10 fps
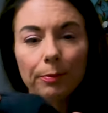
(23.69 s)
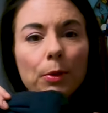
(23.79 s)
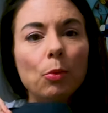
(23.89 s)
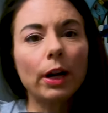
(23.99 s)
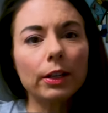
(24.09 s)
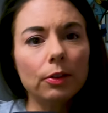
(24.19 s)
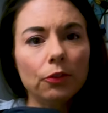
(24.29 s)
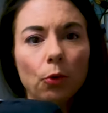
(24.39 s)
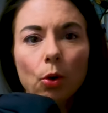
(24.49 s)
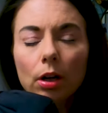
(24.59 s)
I've been wearing
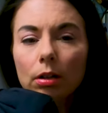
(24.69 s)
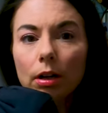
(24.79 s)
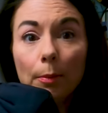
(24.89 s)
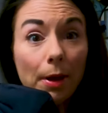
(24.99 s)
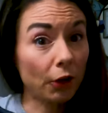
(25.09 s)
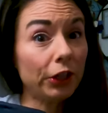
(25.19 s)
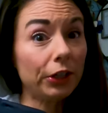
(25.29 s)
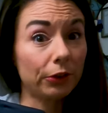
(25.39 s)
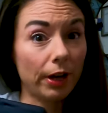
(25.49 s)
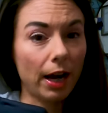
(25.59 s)
them for about a
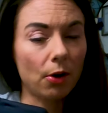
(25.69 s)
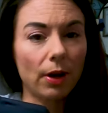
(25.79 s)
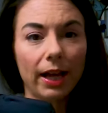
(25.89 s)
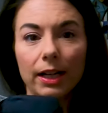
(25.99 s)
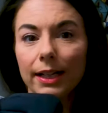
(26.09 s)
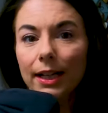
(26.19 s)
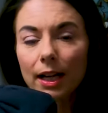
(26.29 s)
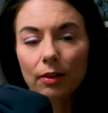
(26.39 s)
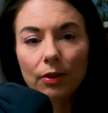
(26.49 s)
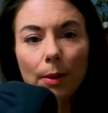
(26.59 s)
year now and I
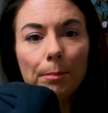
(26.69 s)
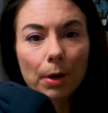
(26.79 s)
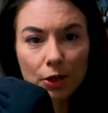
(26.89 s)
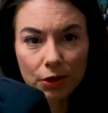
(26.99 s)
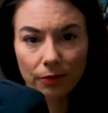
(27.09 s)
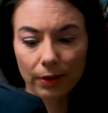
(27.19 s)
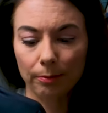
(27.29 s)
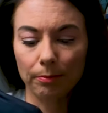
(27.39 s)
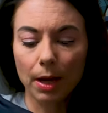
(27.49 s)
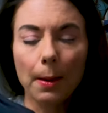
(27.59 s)
have a bunch of
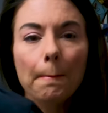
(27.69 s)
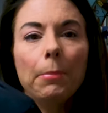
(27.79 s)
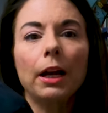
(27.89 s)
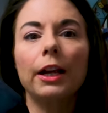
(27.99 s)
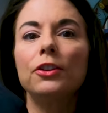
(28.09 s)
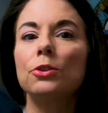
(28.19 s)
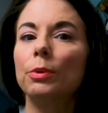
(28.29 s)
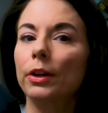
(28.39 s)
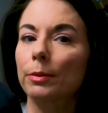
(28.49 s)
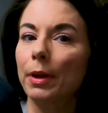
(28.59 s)
them. But I do
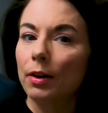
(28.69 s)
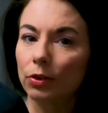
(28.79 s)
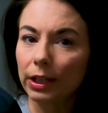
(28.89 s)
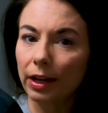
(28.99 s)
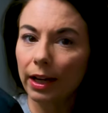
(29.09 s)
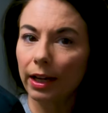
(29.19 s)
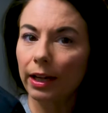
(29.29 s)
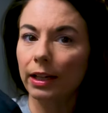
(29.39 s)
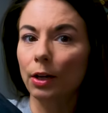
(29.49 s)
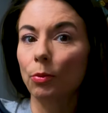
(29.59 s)
wear them every
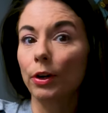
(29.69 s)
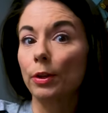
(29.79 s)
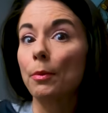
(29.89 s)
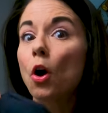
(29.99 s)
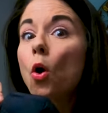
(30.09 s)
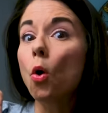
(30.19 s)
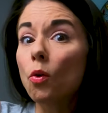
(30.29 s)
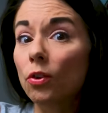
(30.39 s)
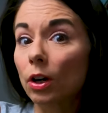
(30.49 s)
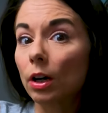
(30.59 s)
day and I wear them
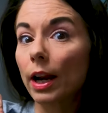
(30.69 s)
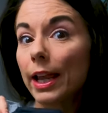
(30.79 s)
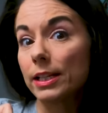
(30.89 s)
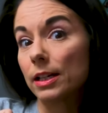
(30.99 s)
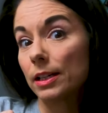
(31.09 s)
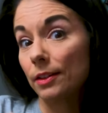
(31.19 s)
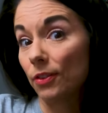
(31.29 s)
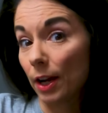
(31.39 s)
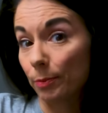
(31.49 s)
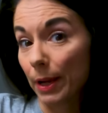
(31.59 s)
over
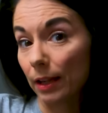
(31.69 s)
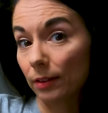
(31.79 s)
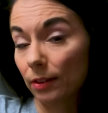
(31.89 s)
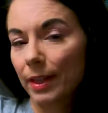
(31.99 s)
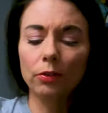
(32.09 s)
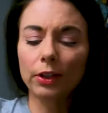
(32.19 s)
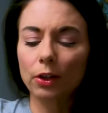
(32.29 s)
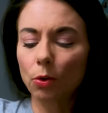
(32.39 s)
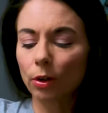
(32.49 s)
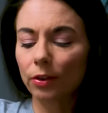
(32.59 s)
N95 masks. Over the
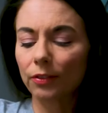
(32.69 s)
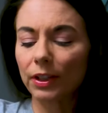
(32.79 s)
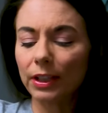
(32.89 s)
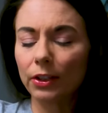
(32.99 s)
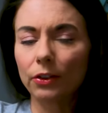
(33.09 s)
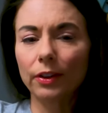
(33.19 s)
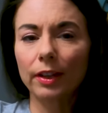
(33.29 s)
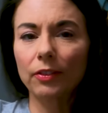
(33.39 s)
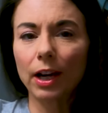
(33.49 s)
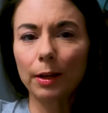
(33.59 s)
course of a year,
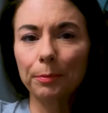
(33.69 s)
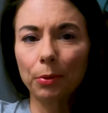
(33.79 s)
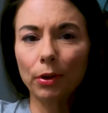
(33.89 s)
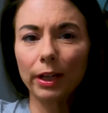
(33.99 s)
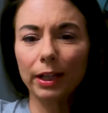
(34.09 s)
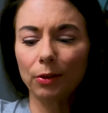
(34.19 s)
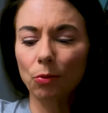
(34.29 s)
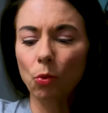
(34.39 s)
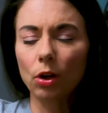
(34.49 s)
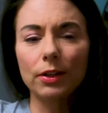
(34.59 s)
they've gotten pretty
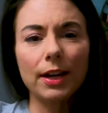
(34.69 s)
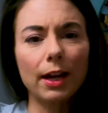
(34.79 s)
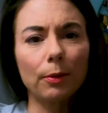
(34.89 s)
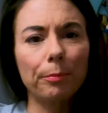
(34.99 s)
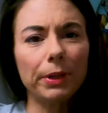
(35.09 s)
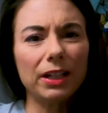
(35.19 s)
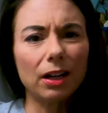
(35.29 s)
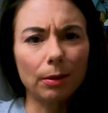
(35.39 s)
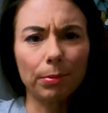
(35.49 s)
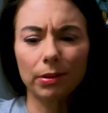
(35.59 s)
worn down, beat
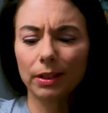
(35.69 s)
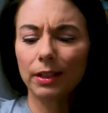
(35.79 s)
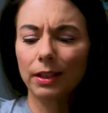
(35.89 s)
up.